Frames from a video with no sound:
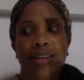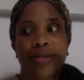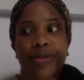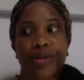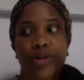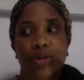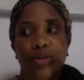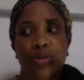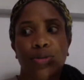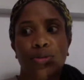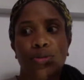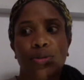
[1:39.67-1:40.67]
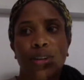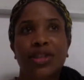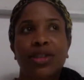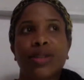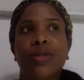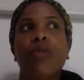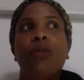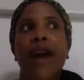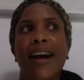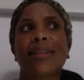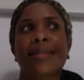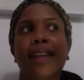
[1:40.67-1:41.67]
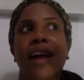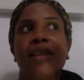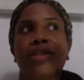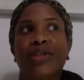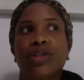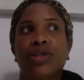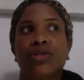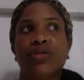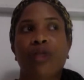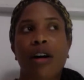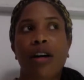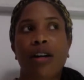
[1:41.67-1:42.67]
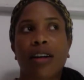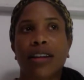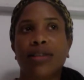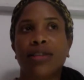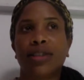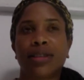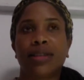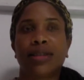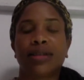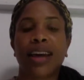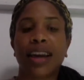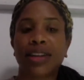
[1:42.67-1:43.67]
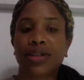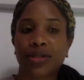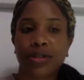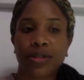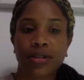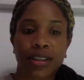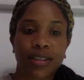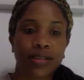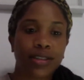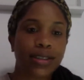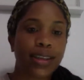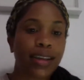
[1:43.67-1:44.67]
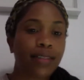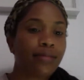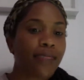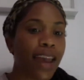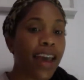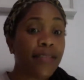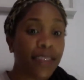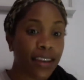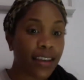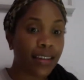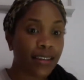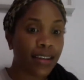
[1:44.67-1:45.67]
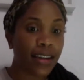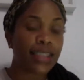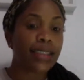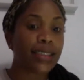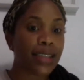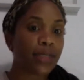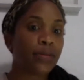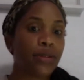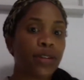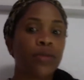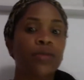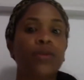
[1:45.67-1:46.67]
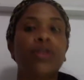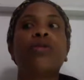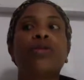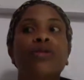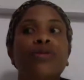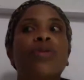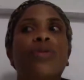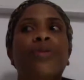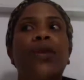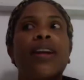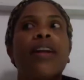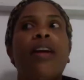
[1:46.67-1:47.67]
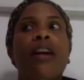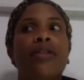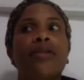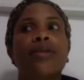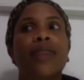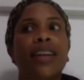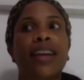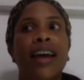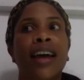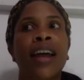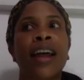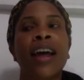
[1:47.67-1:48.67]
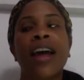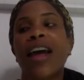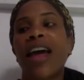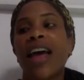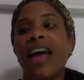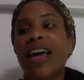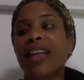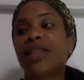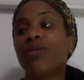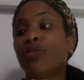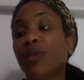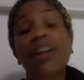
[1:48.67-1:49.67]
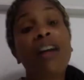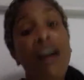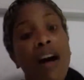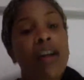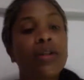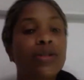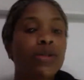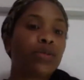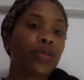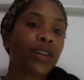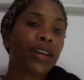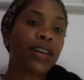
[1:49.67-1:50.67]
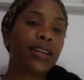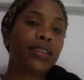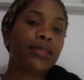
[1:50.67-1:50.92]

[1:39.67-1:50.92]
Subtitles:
to, and just their writing style is just strong and just textured and just heavy, and it sticks with you when you're used to reading authors like that. It's really hard to read